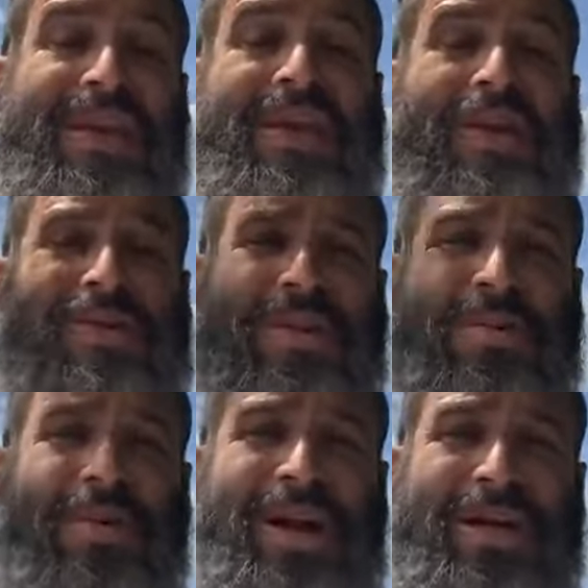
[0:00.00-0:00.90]
He goes to
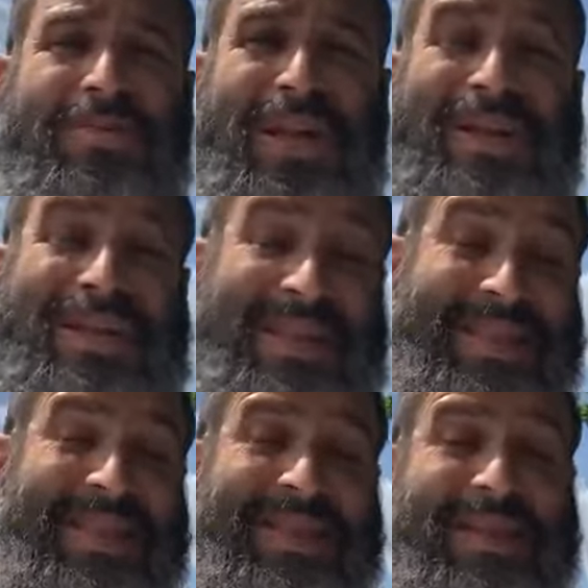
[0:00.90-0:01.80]
the marketplace. He
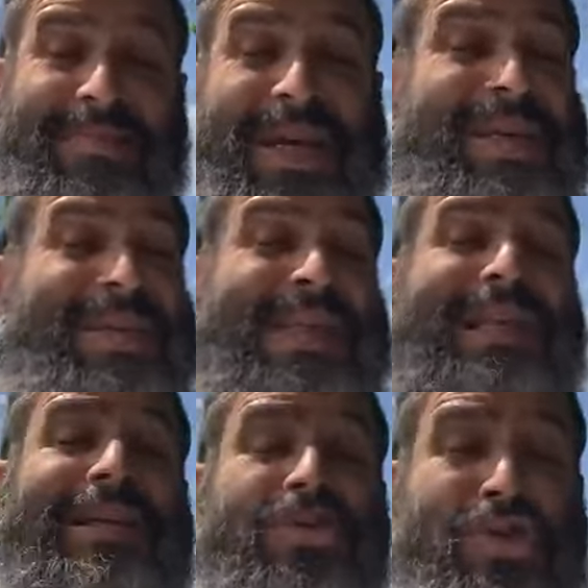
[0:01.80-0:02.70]
sees a man
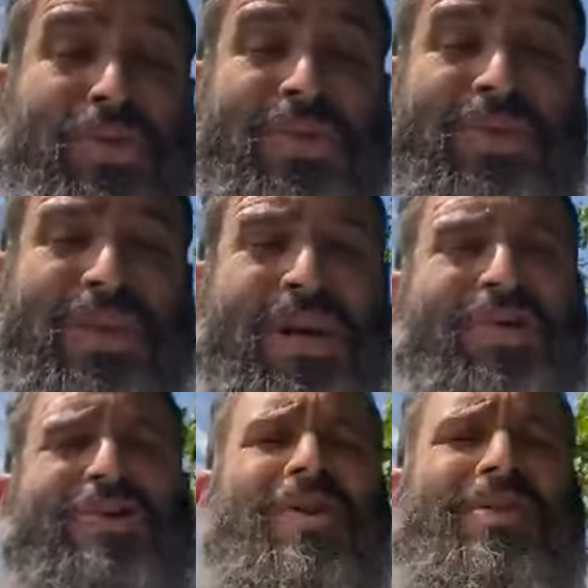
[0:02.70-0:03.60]
selling jewels. He
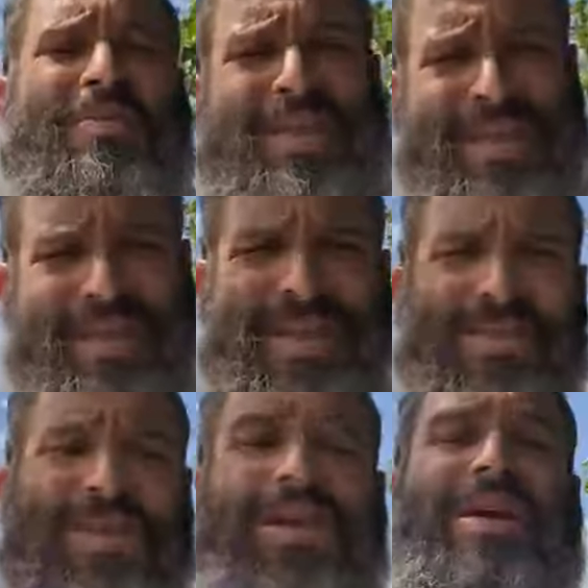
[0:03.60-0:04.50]
goes over to him and says,
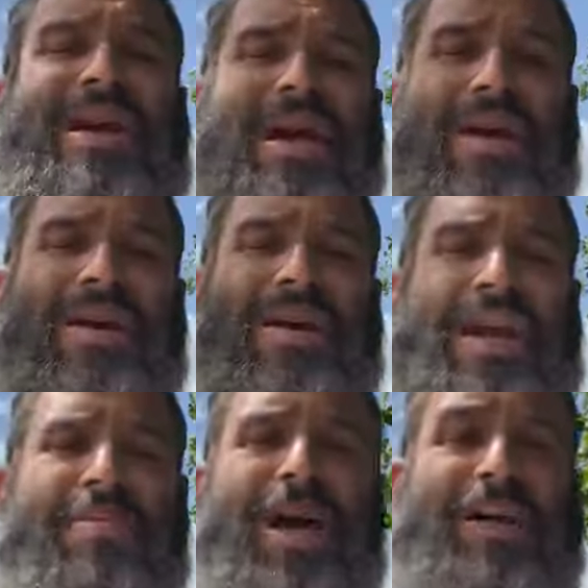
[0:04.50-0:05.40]
tell me,
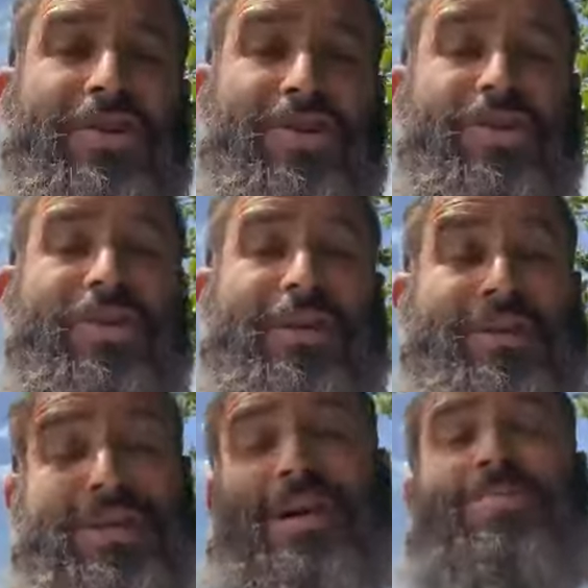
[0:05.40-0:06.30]
can I buy a jewel? He
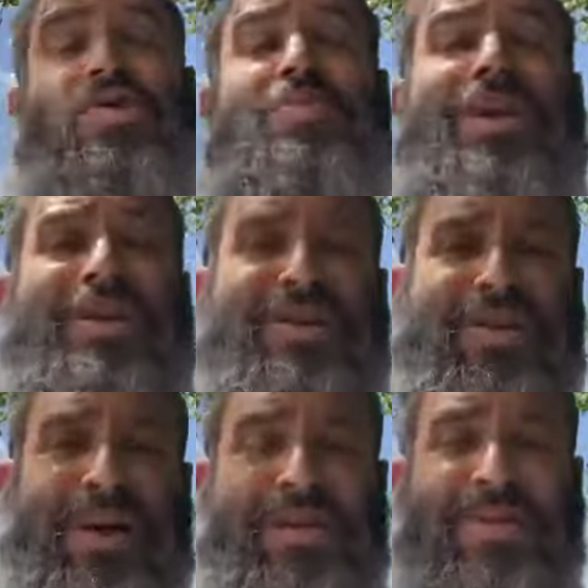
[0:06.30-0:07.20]
said, how much money do
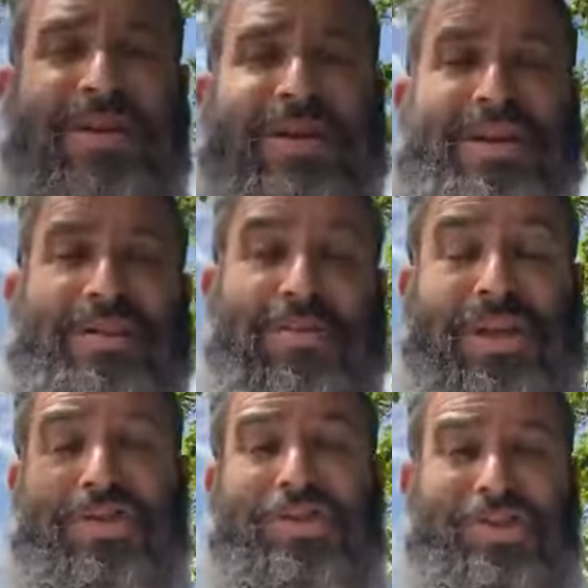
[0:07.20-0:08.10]
you have? The
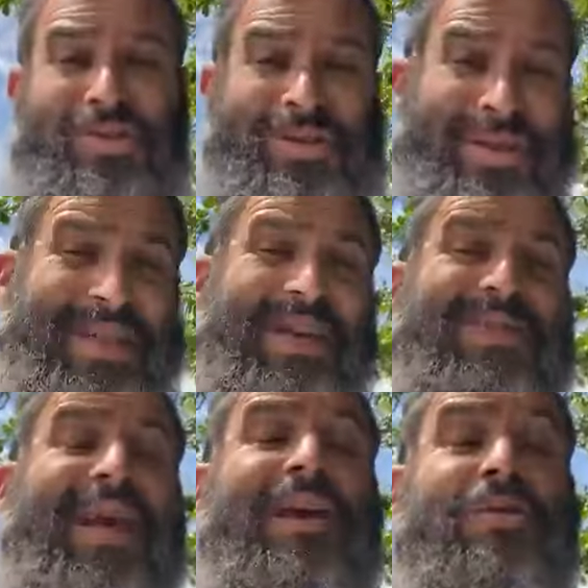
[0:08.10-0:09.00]
religious Jew says, I
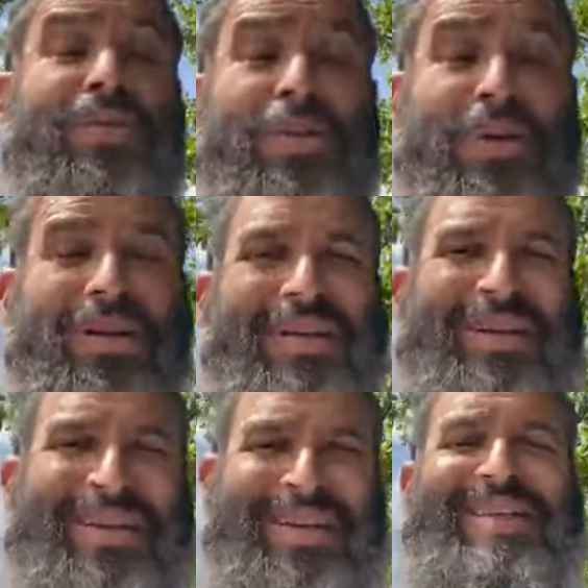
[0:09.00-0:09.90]
have 10 ruble.
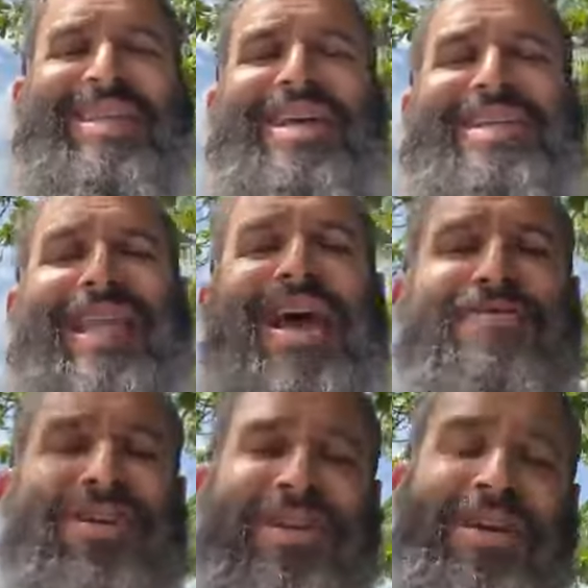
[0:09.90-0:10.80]
He starts
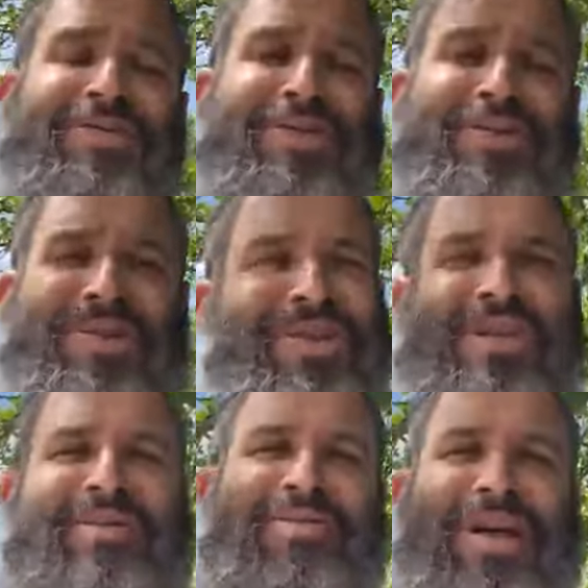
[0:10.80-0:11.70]
laughing, 10 ruble, you
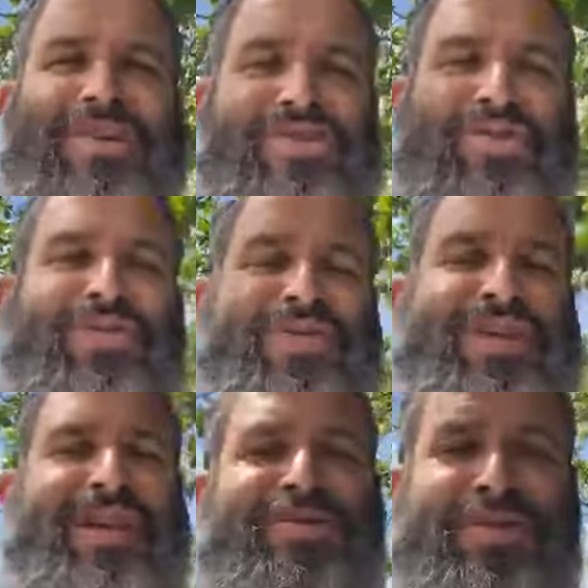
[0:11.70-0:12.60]
can't buy a jewel for
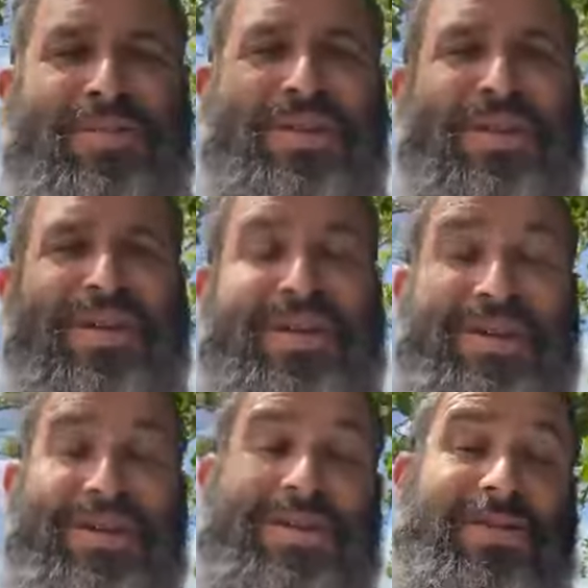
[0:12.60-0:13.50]
10 ruble.
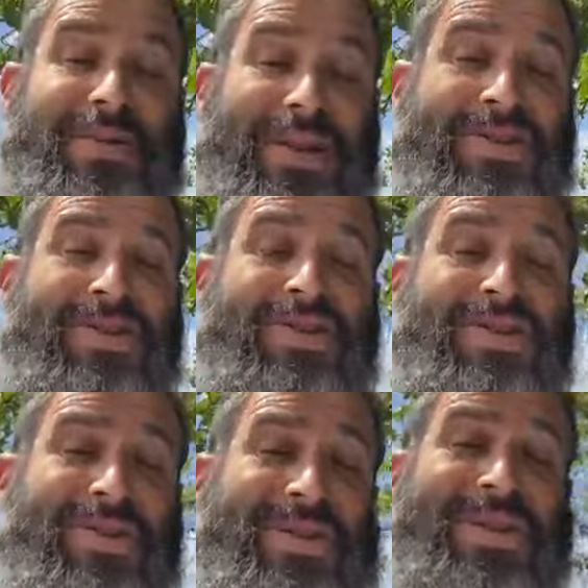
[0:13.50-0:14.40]
So the religious
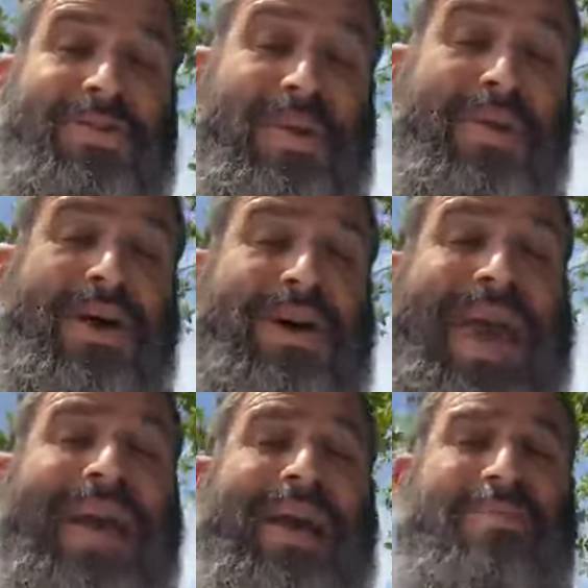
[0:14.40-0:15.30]
Jew says, well, what
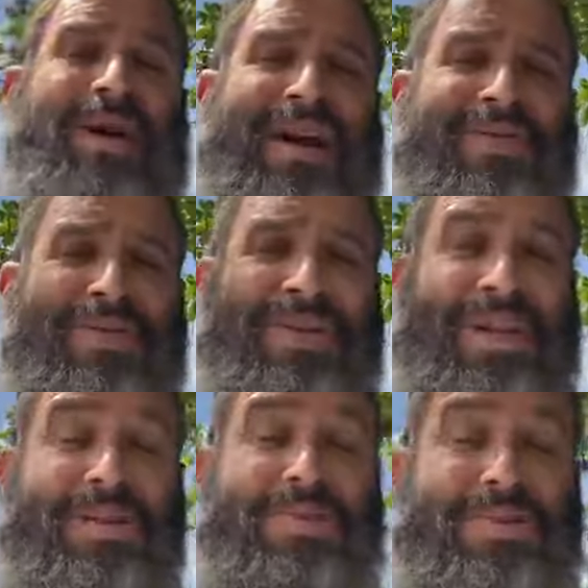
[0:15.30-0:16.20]
can I buy for
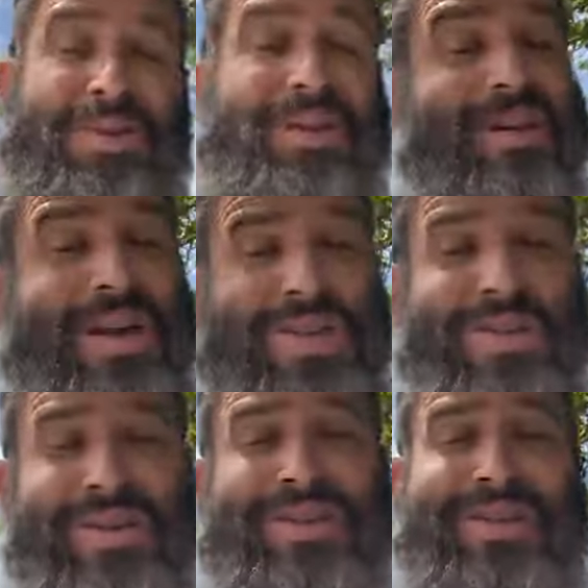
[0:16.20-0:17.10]
10 ruble?
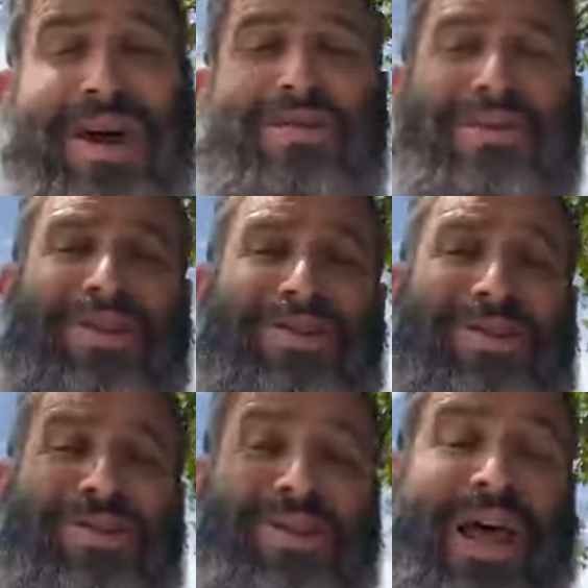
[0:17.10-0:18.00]
So this
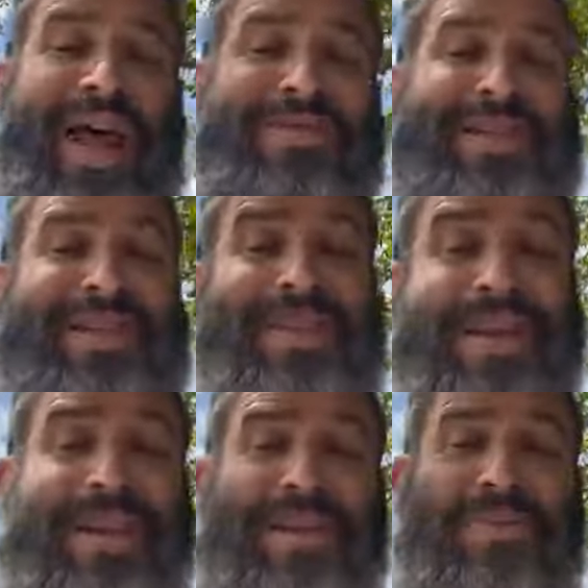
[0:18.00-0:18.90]
non-religious Jew laughs and he says,
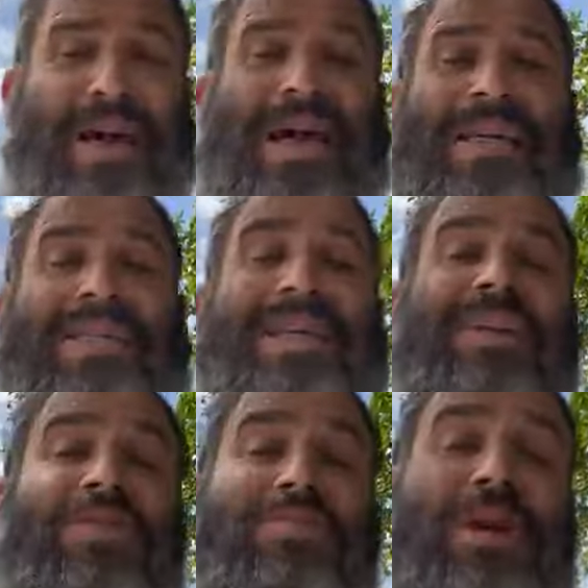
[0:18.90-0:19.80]
I'll tell you what, I'll
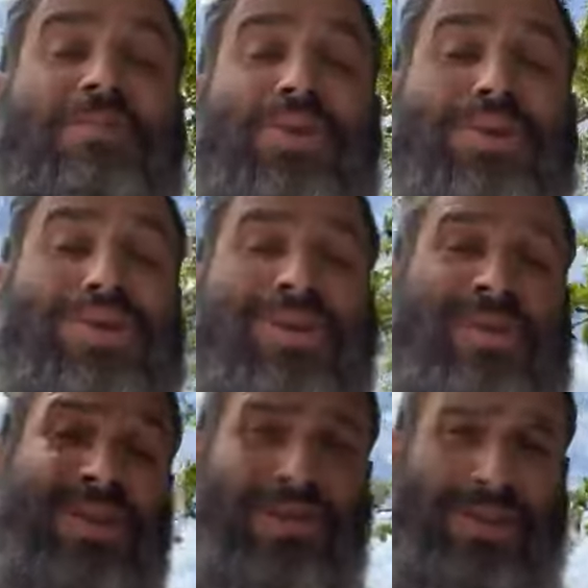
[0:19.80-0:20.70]
sell you my portion
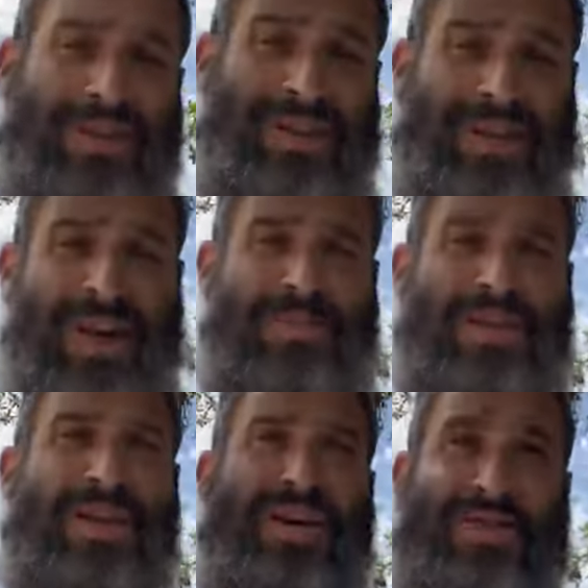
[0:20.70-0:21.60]
in the world to come
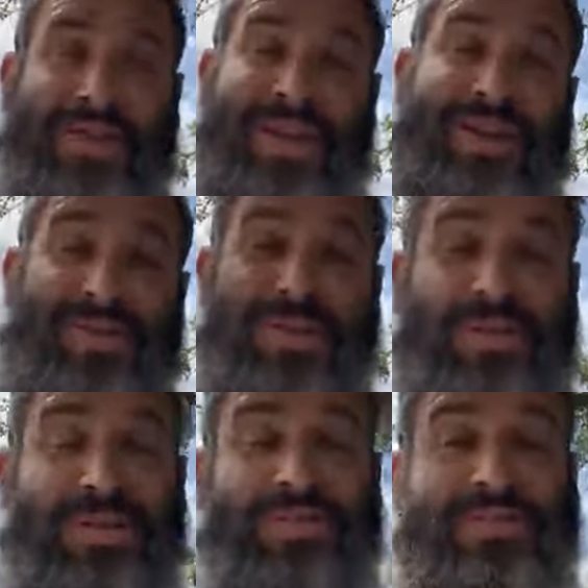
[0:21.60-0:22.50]
for 10
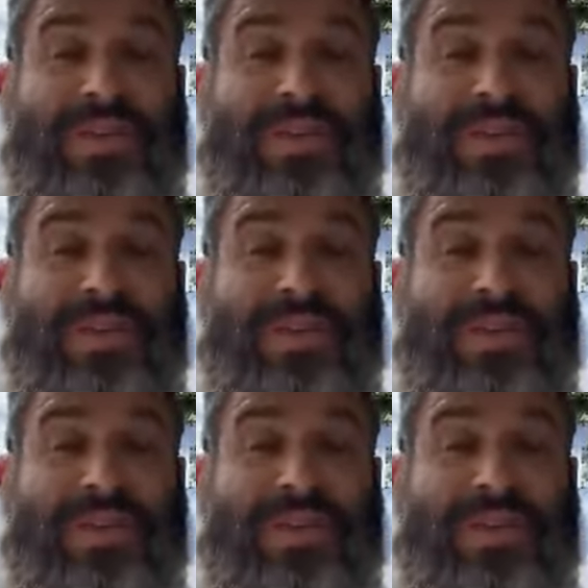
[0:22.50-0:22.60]
ruble.